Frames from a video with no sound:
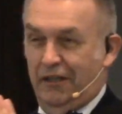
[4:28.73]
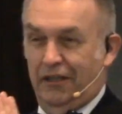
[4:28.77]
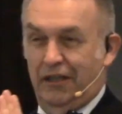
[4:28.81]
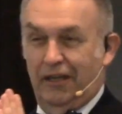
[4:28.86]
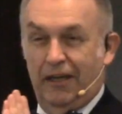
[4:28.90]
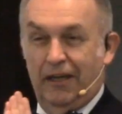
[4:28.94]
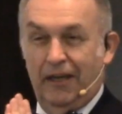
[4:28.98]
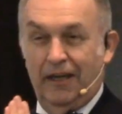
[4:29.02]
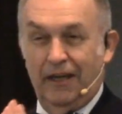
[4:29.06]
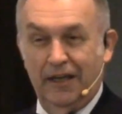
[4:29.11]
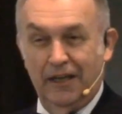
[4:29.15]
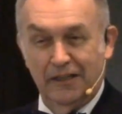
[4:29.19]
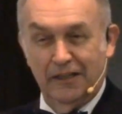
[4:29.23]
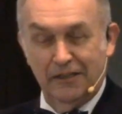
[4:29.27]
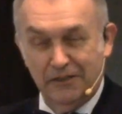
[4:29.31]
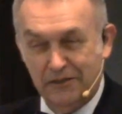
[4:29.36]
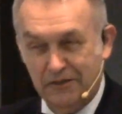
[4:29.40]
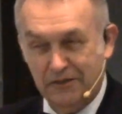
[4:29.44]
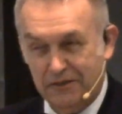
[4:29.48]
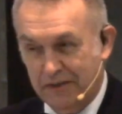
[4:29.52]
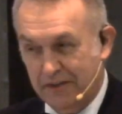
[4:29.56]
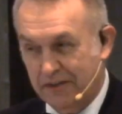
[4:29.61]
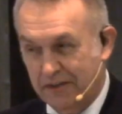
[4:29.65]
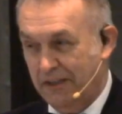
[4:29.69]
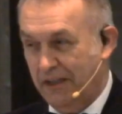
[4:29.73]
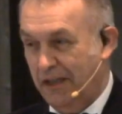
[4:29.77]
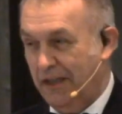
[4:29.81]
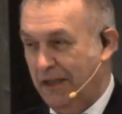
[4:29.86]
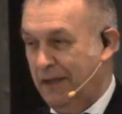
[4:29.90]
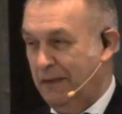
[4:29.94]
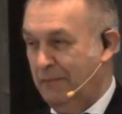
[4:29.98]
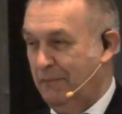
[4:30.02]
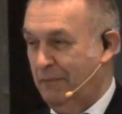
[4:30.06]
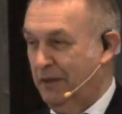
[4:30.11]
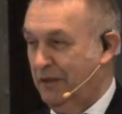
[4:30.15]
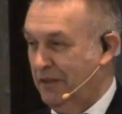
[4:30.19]
canceled the
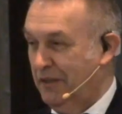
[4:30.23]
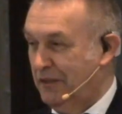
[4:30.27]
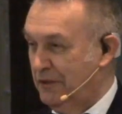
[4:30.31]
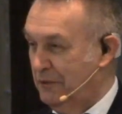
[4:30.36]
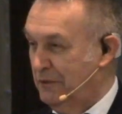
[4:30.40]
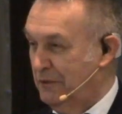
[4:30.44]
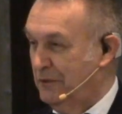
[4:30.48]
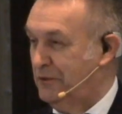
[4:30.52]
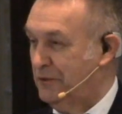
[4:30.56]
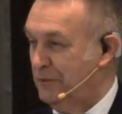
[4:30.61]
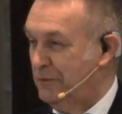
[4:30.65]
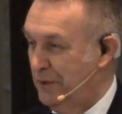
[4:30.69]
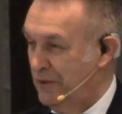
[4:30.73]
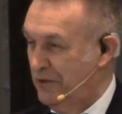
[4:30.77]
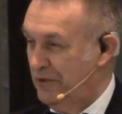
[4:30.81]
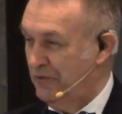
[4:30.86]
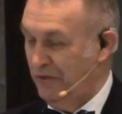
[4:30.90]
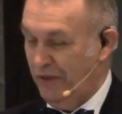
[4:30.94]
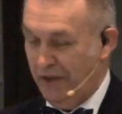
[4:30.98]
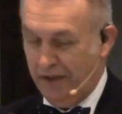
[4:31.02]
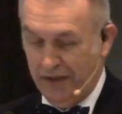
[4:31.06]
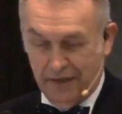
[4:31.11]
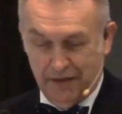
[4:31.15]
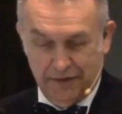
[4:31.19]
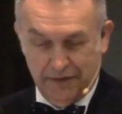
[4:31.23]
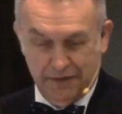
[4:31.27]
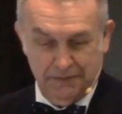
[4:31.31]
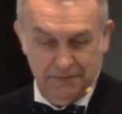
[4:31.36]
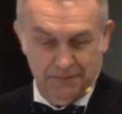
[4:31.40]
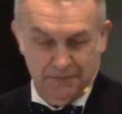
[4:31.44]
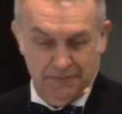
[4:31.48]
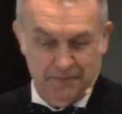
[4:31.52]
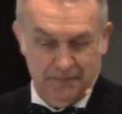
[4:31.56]
game because there was so much fighting.